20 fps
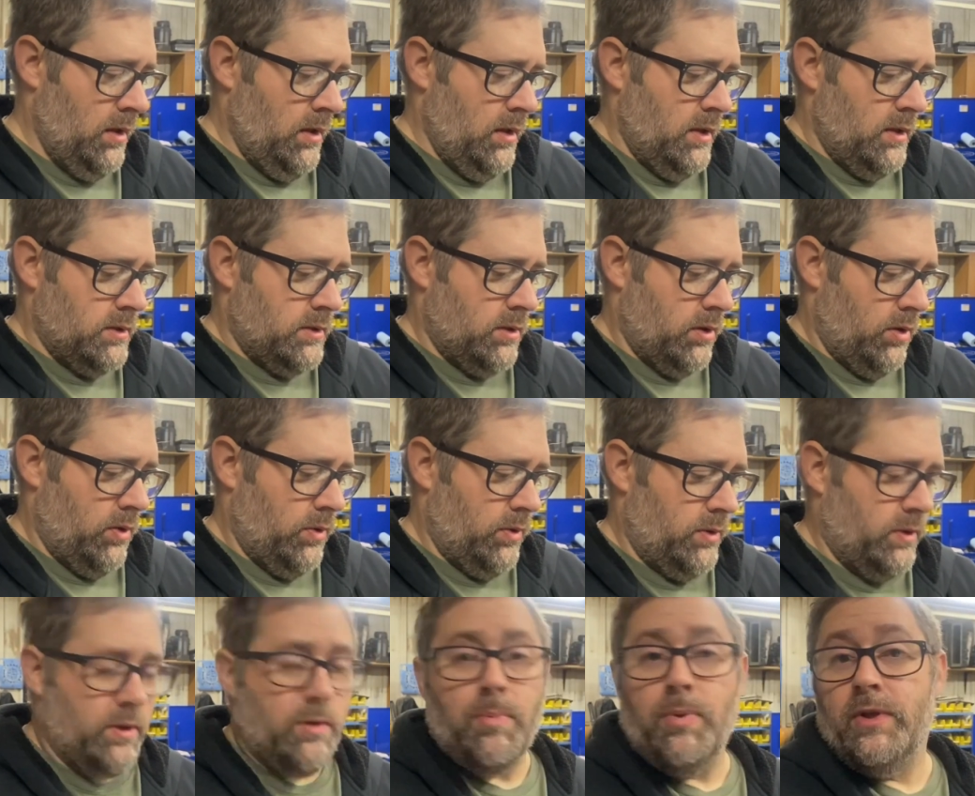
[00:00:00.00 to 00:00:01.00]
So
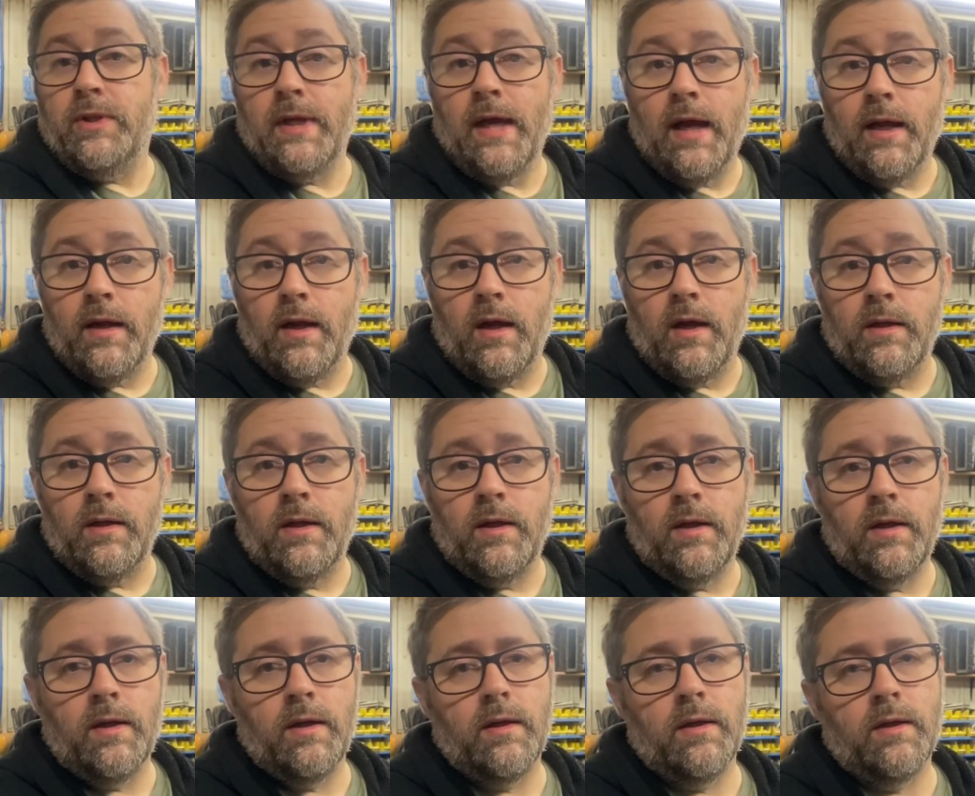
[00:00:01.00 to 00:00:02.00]
to put that on,
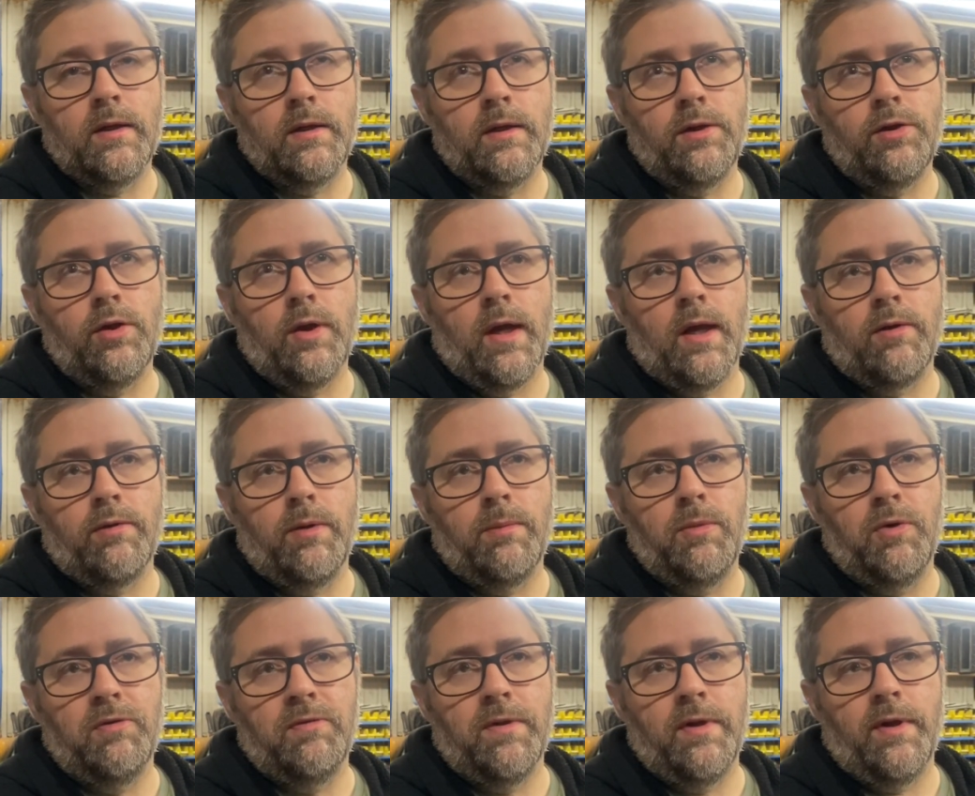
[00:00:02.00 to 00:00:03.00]
you got to
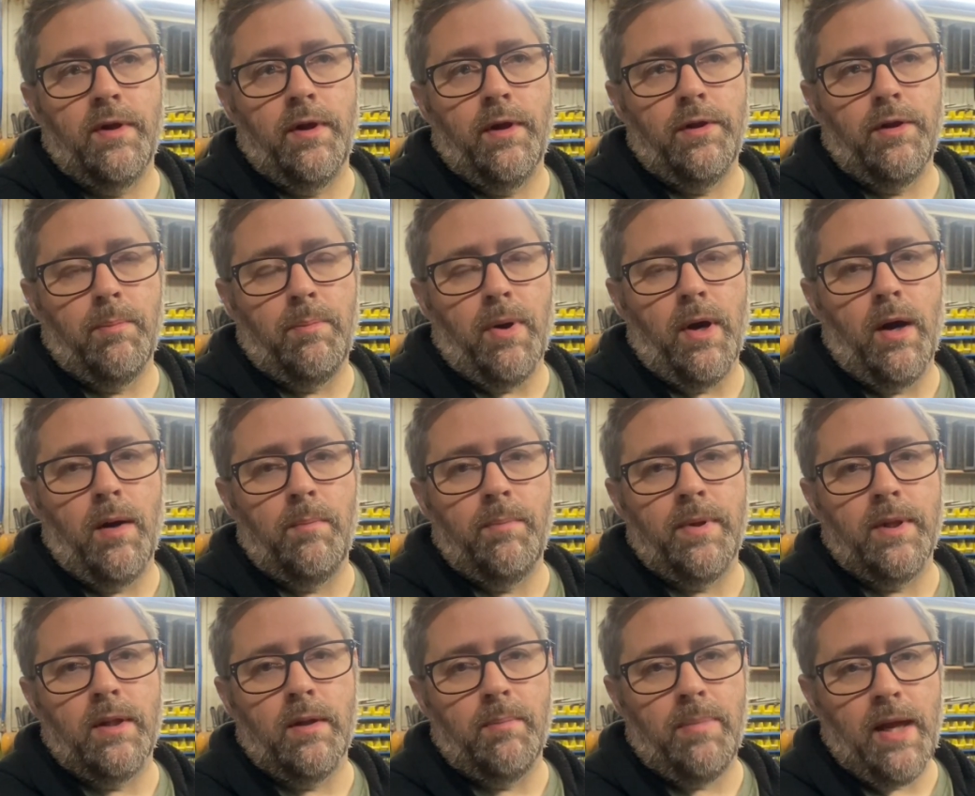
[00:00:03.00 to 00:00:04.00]
remove the pump
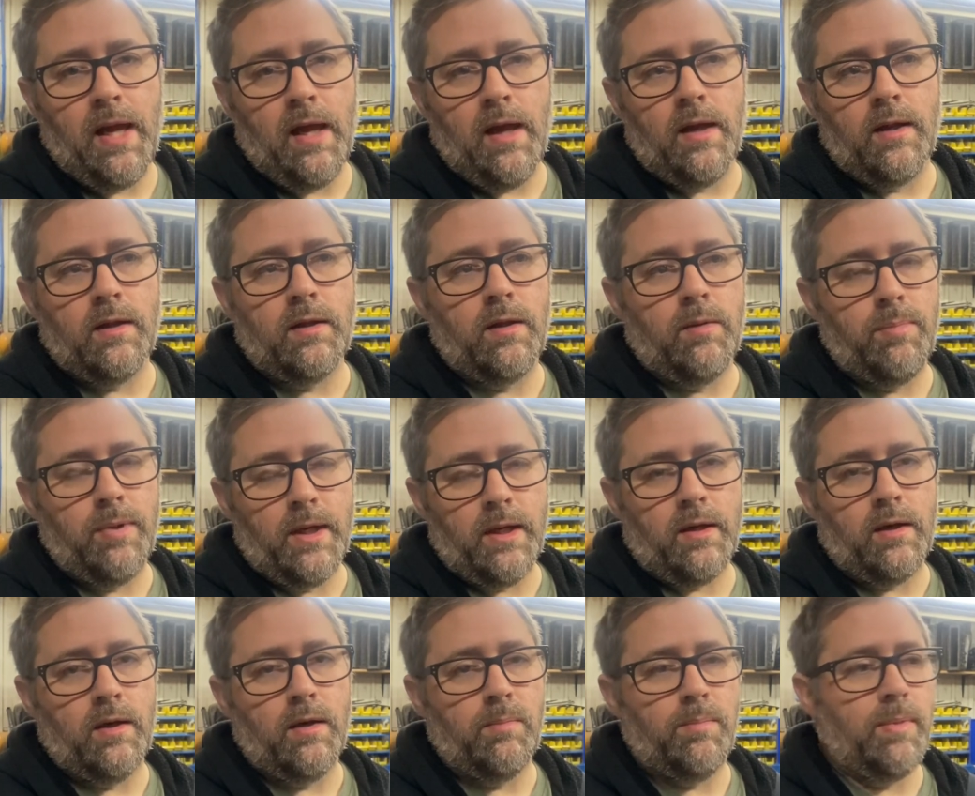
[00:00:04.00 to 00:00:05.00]
and the pan and the
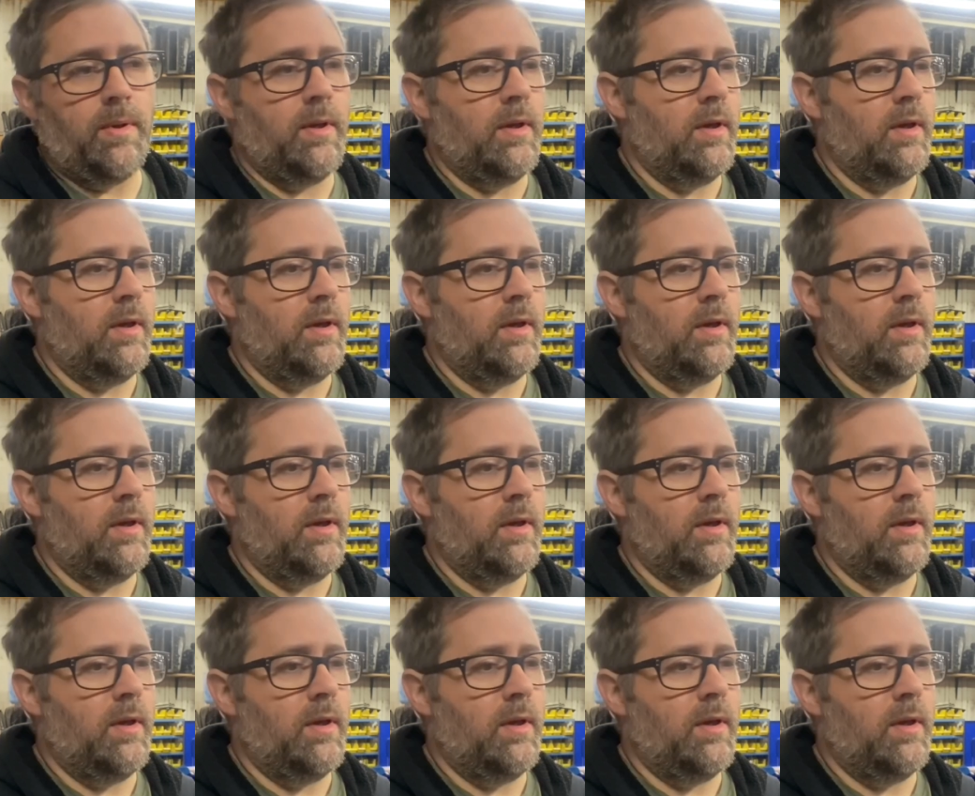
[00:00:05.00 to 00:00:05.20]
pickup,